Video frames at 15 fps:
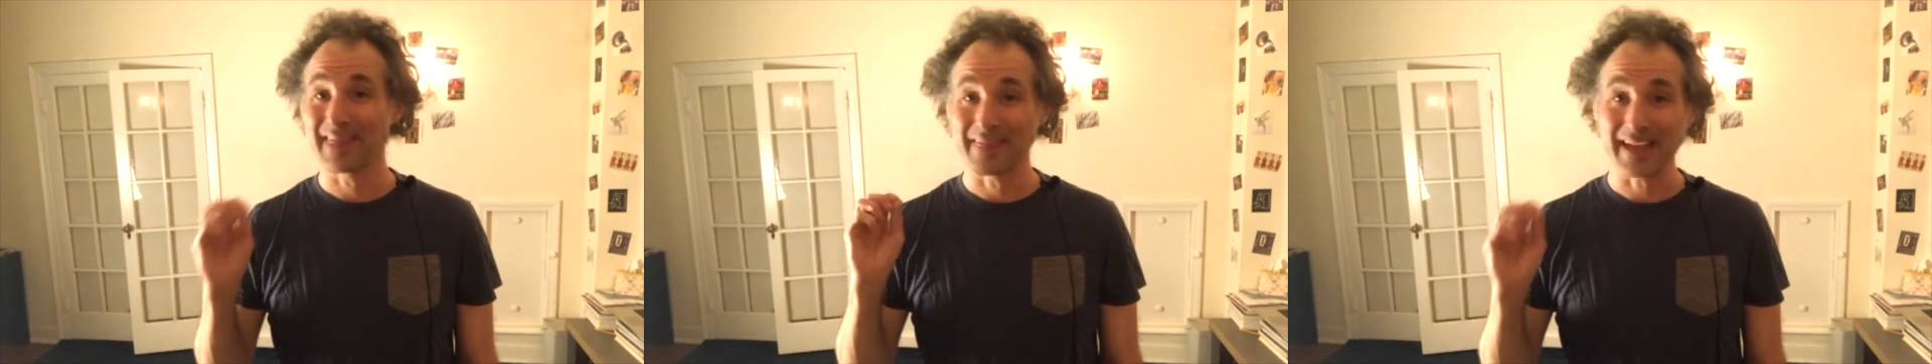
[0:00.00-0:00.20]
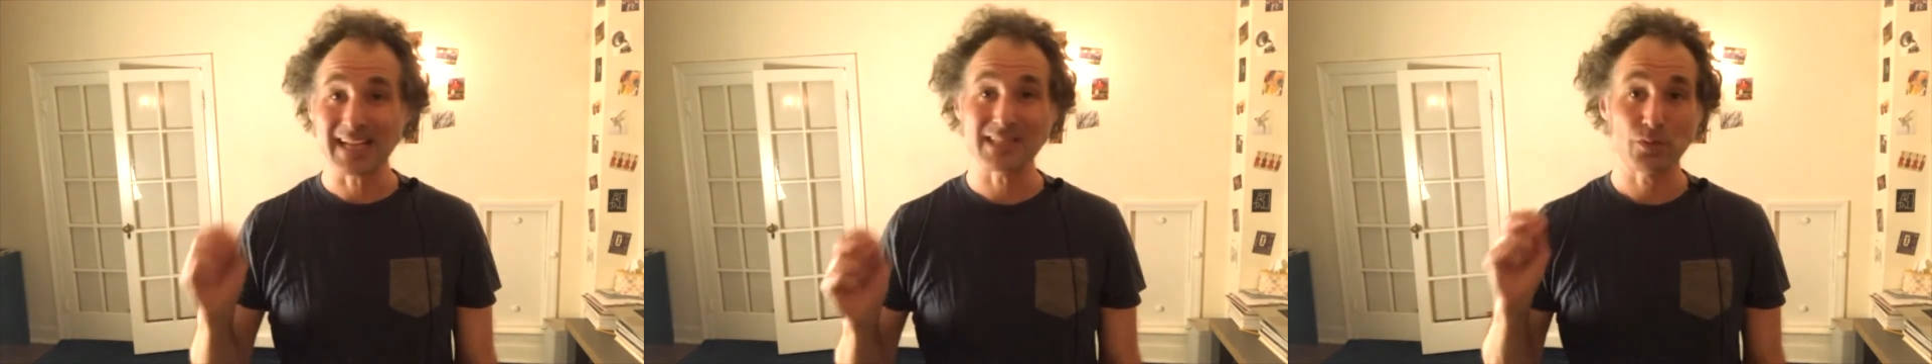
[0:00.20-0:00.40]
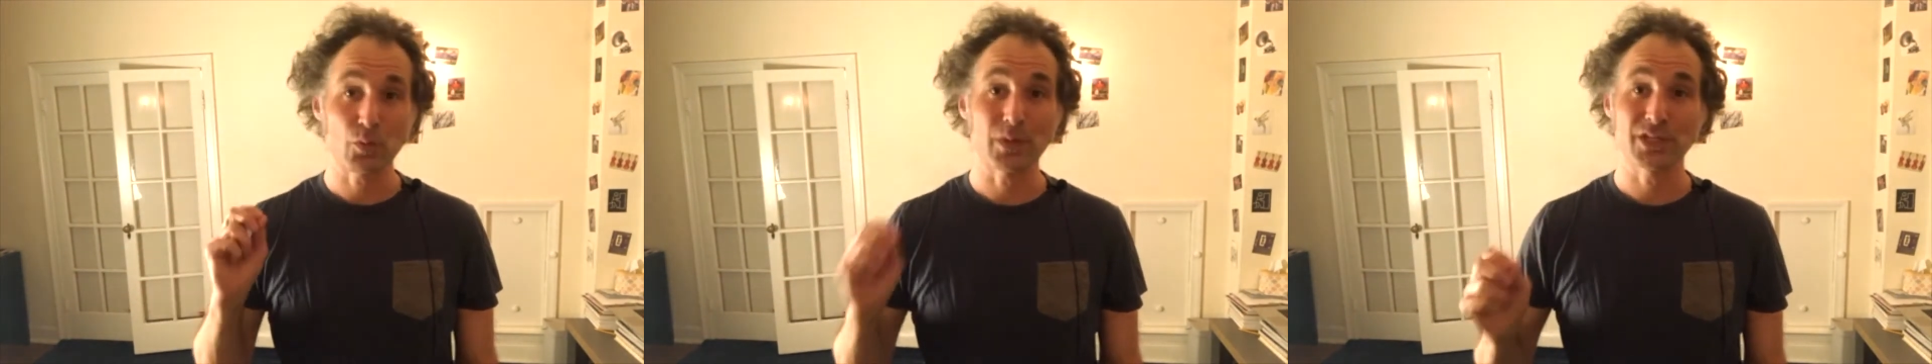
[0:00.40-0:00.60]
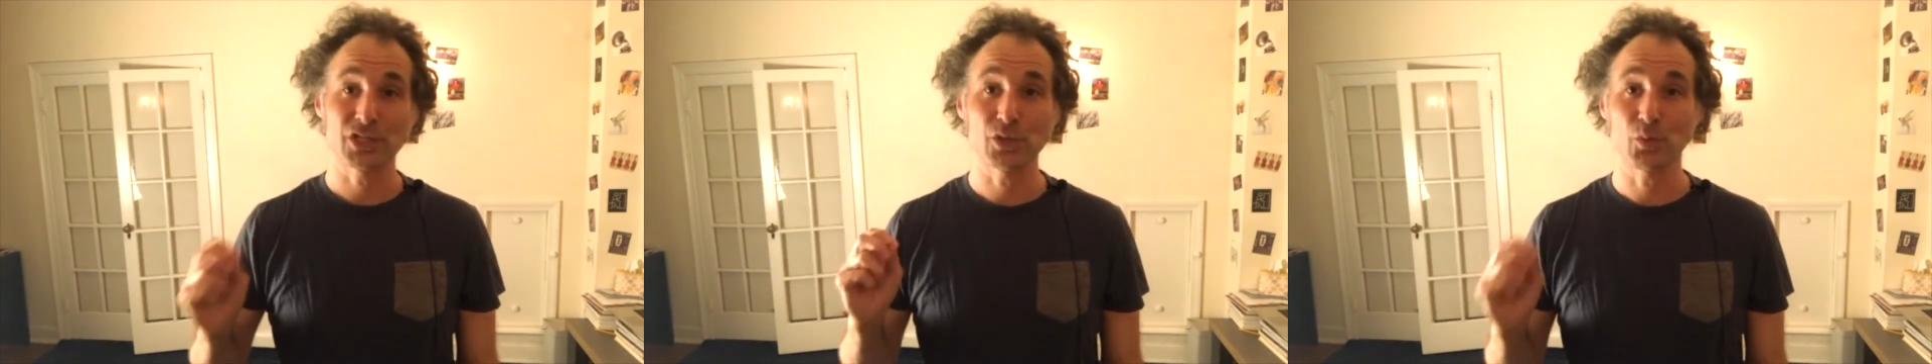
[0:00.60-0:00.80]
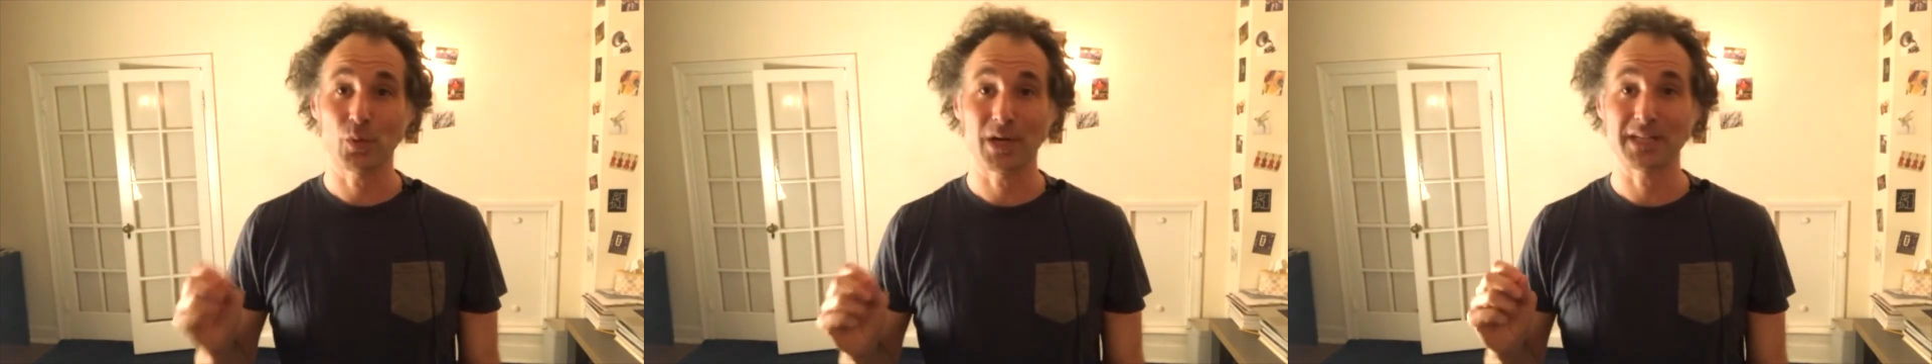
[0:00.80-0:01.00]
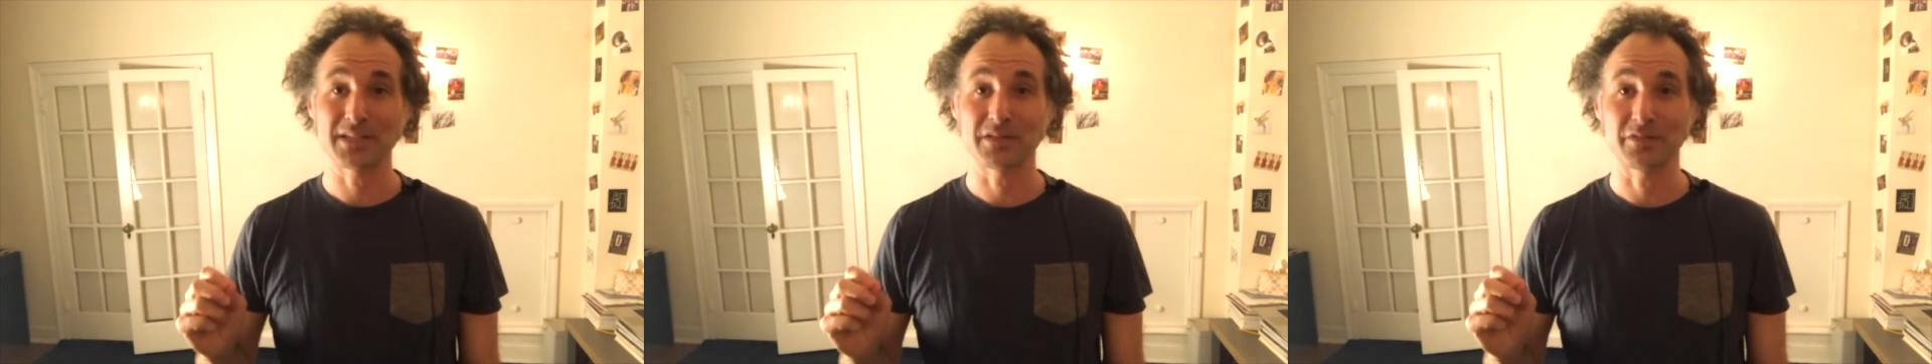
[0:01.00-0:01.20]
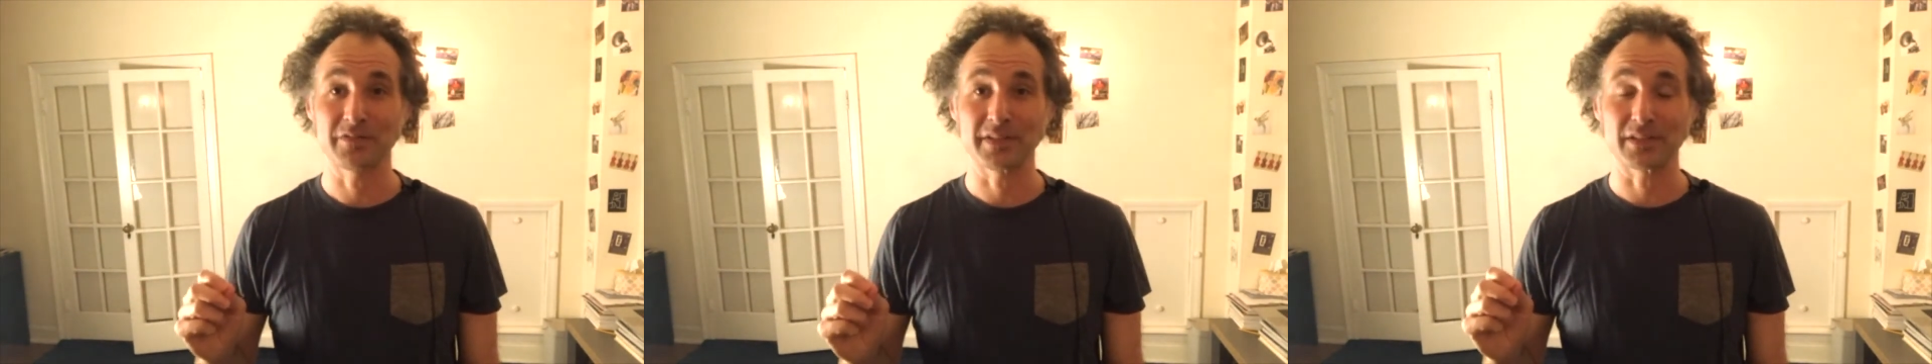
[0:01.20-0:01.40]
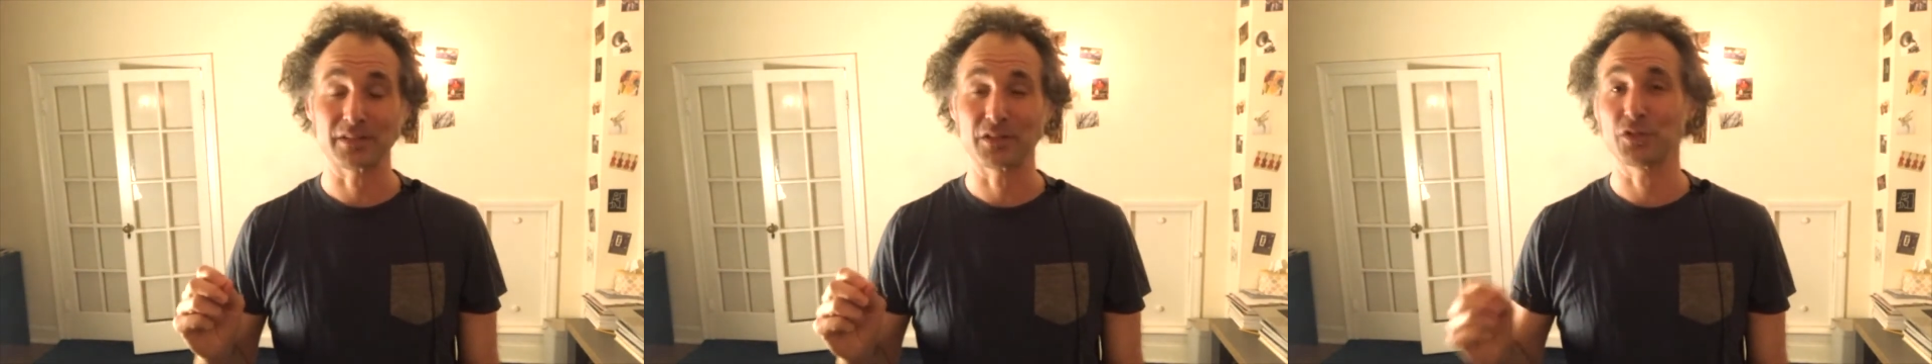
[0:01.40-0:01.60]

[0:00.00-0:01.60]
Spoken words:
that's what you want to feel.